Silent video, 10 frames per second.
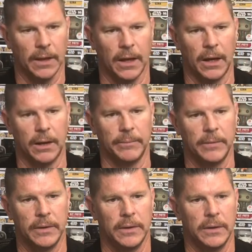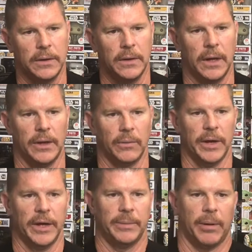And the
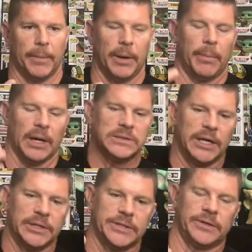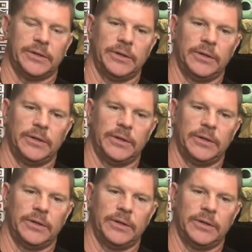way Pop in a Box does it,